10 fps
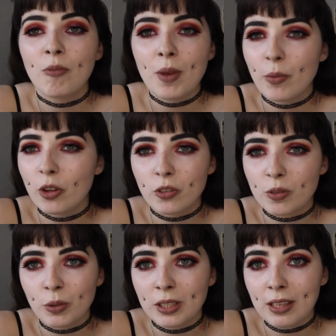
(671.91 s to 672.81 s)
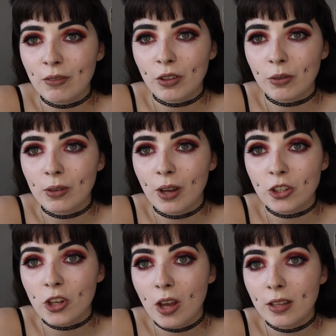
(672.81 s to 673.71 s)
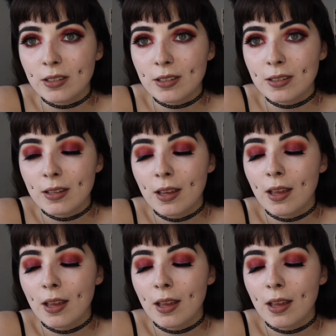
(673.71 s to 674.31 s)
of people who just wouldn't give you a chance.